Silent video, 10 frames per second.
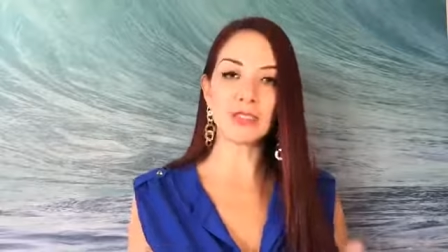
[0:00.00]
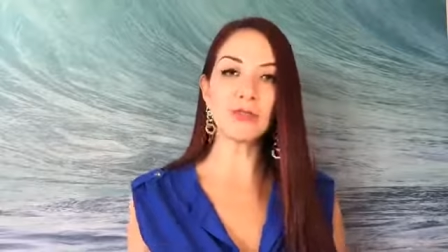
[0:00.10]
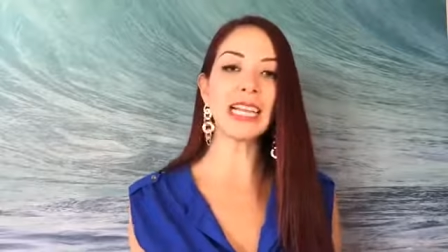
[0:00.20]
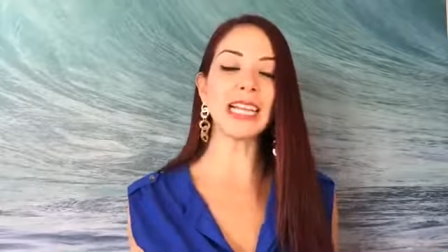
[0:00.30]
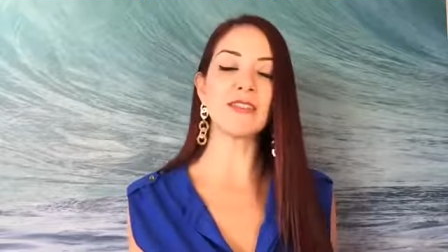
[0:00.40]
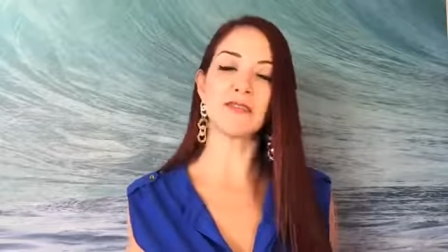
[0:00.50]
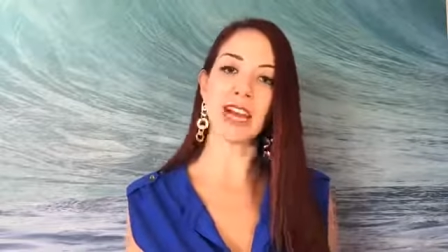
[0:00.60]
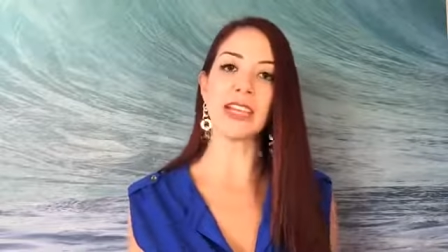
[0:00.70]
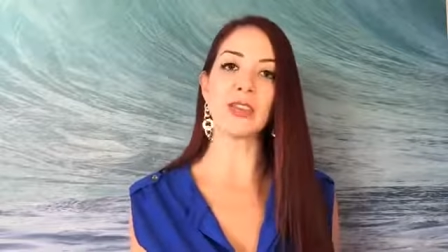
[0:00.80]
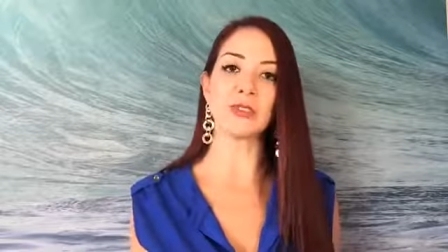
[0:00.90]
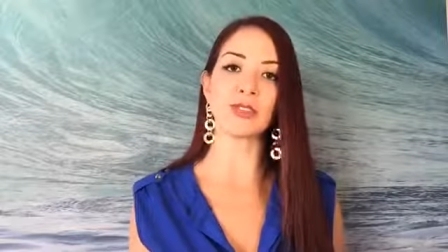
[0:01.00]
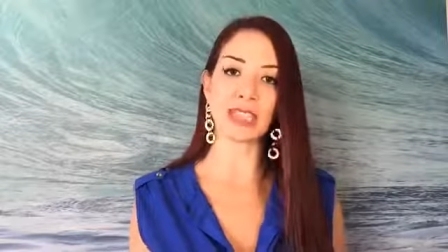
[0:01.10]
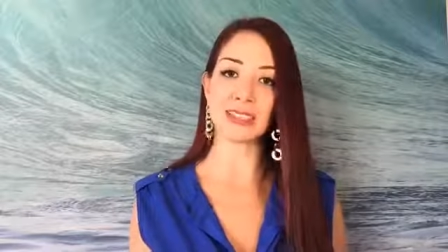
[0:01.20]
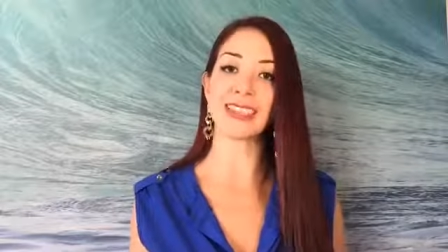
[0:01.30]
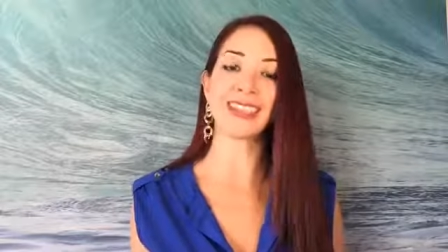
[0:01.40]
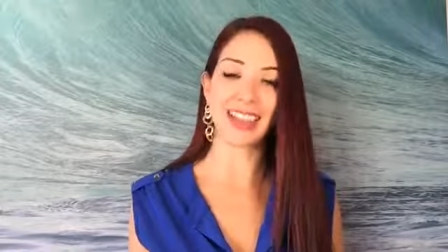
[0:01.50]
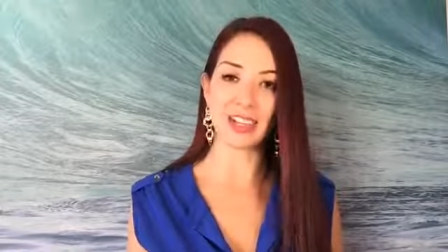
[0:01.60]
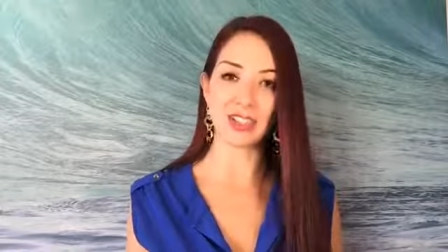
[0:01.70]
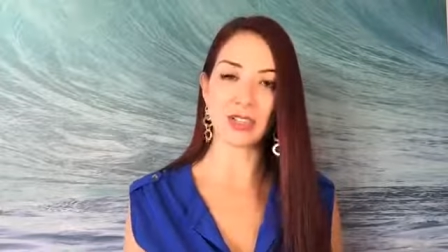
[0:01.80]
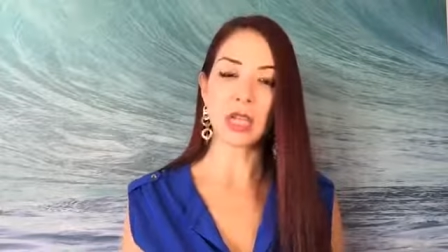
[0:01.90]
really invite you to start taking
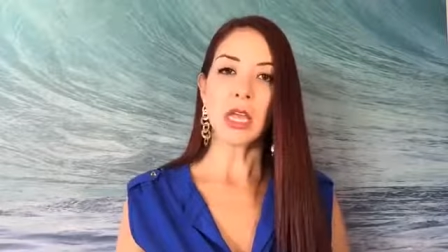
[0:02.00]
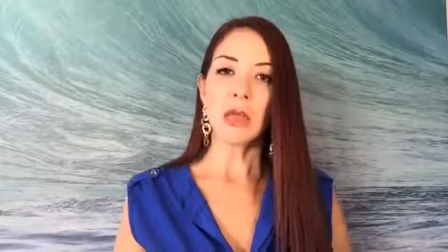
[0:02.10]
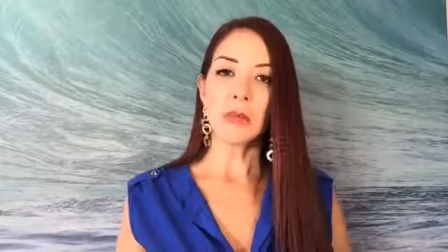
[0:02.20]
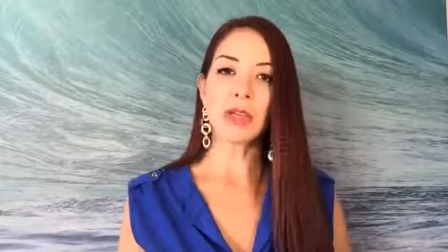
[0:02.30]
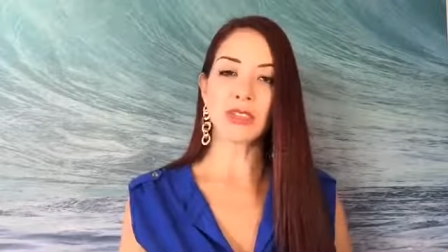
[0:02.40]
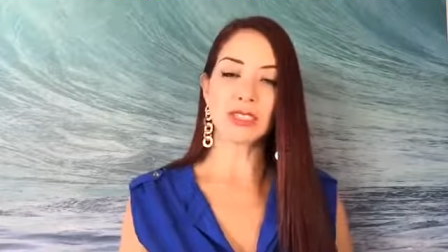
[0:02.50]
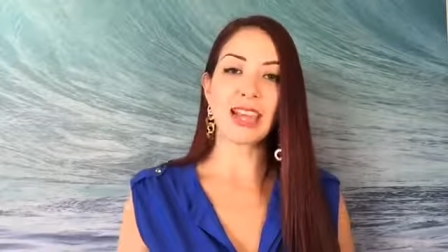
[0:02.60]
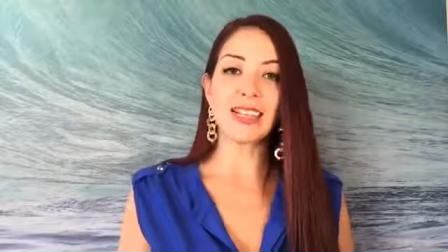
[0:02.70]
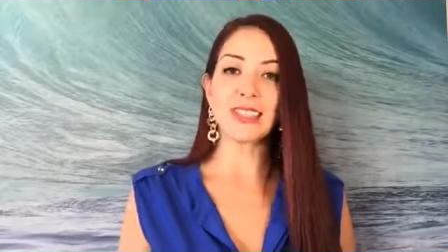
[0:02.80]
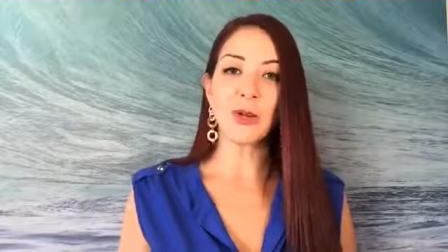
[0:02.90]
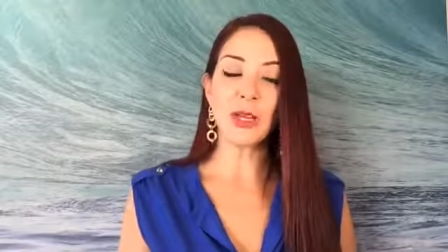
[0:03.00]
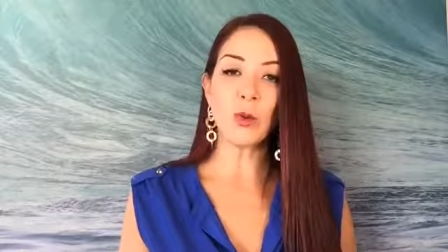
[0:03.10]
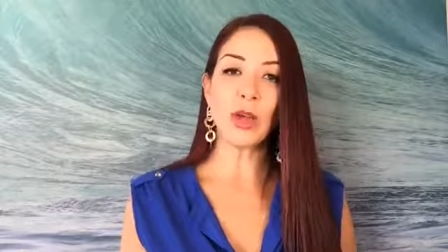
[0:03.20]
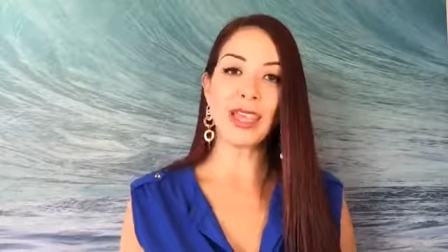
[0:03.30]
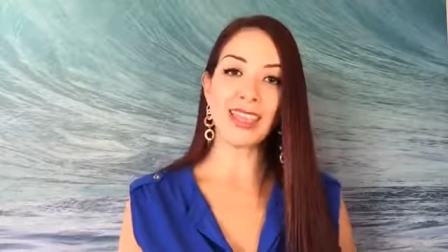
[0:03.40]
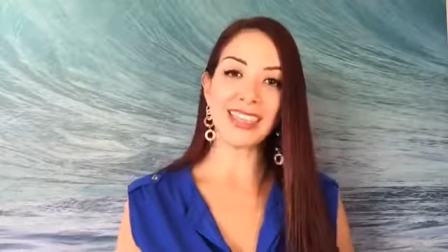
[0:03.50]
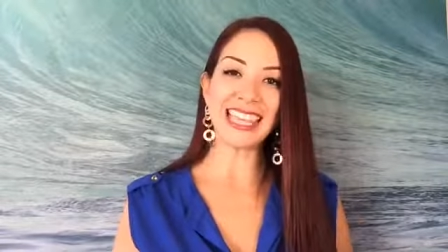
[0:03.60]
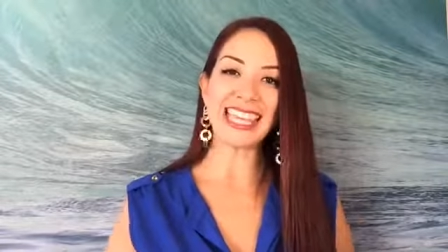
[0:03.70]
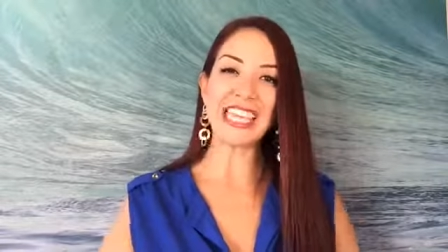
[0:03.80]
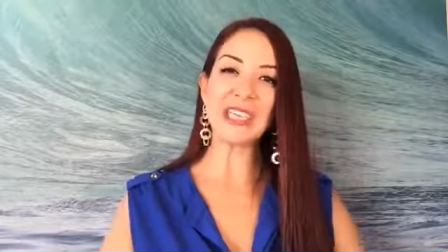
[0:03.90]
action, because that is the only way
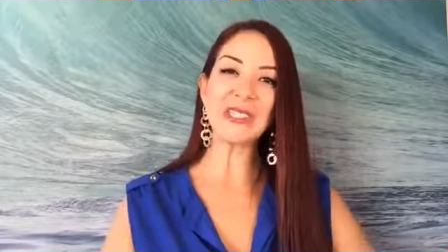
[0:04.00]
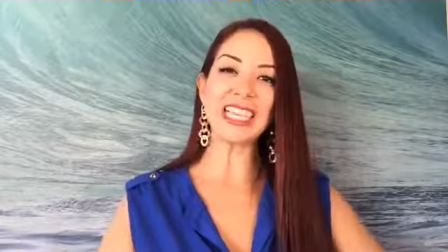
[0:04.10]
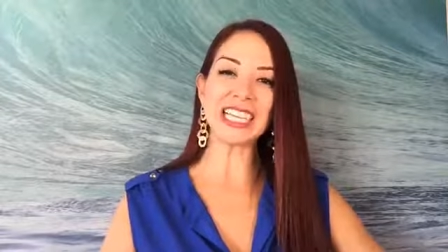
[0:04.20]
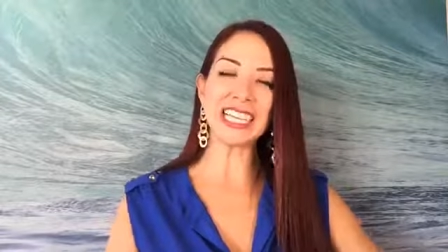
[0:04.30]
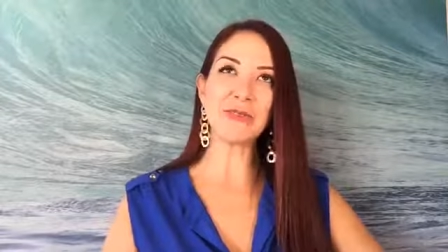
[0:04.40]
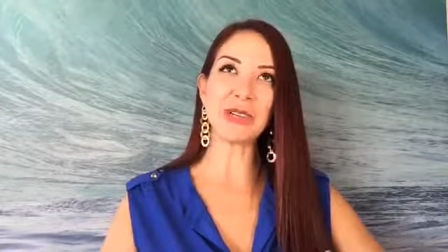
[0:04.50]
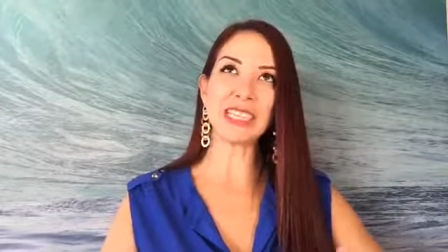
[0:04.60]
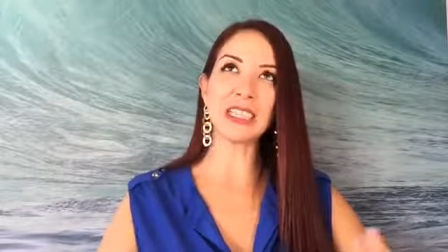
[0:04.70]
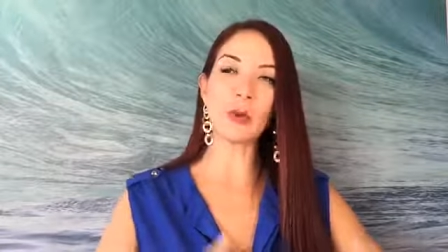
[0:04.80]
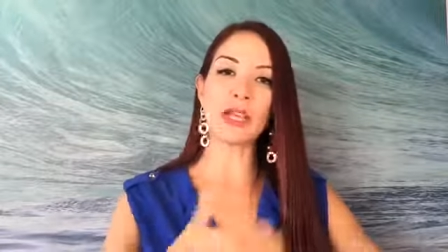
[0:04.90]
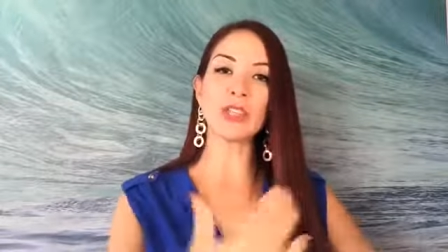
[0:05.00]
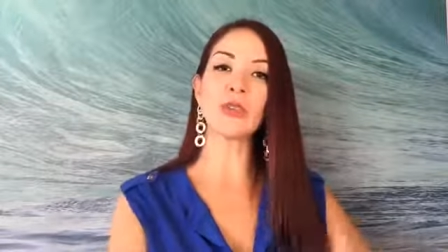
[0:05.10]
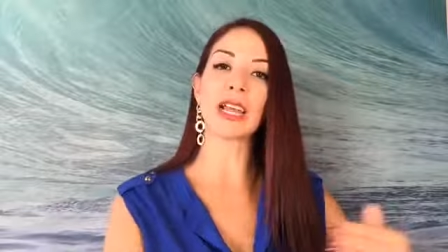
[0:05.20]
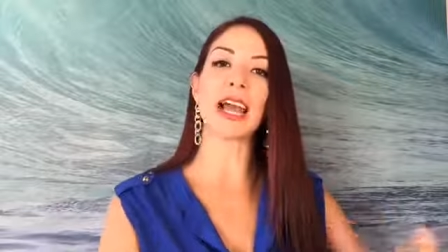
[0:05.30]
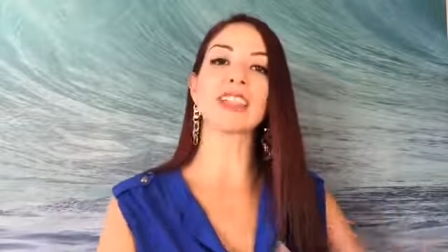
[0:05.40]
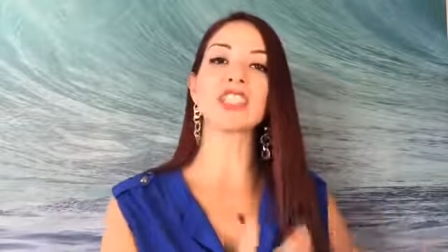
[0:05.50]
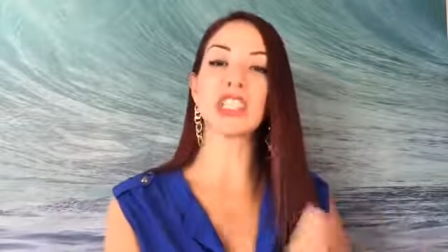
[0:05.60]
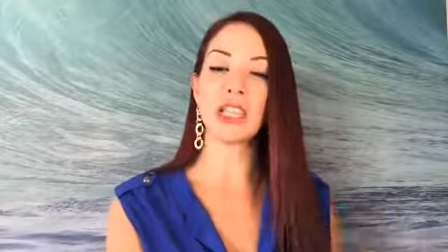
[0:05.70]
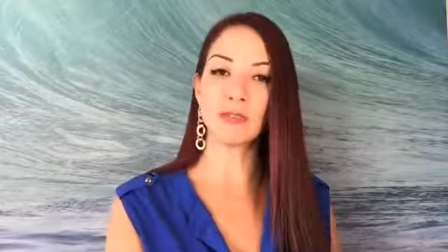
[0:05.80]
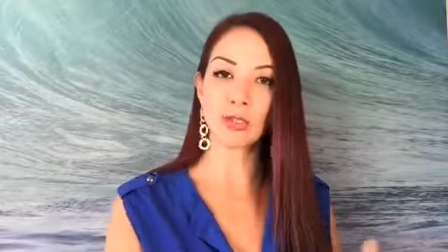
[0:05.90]
in the way you're gonna
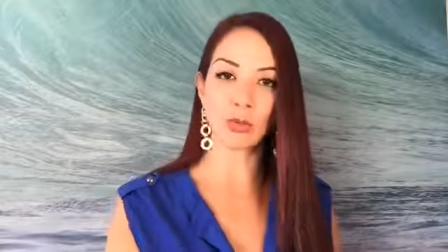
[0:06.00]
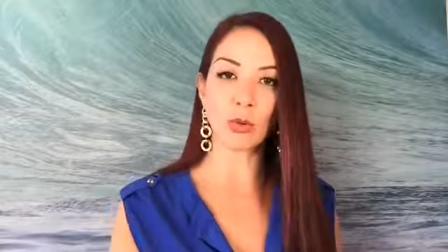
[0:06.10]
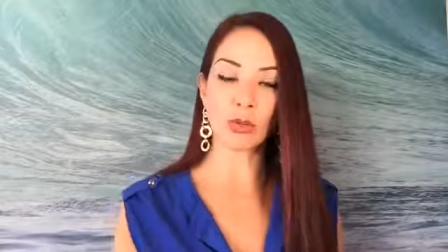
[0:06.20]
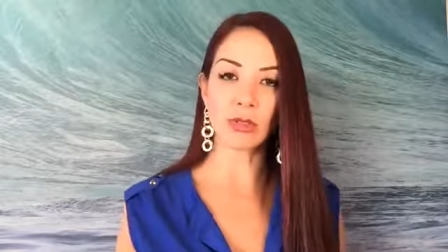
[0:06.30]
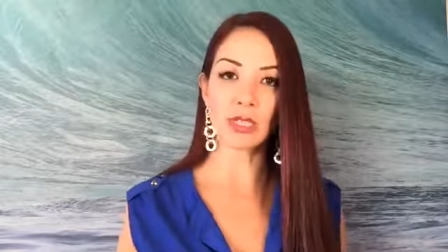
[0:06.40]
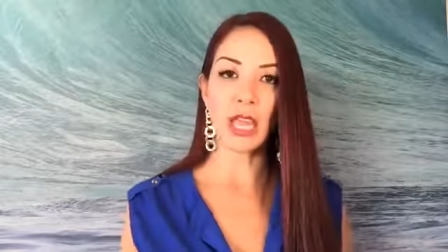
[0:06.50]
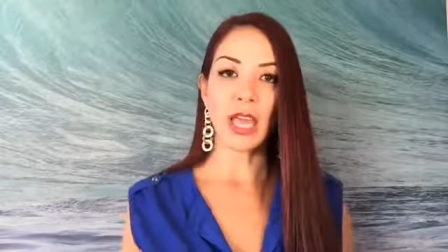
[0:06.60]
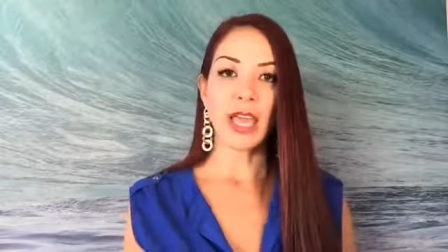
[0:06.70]
achieve those goals.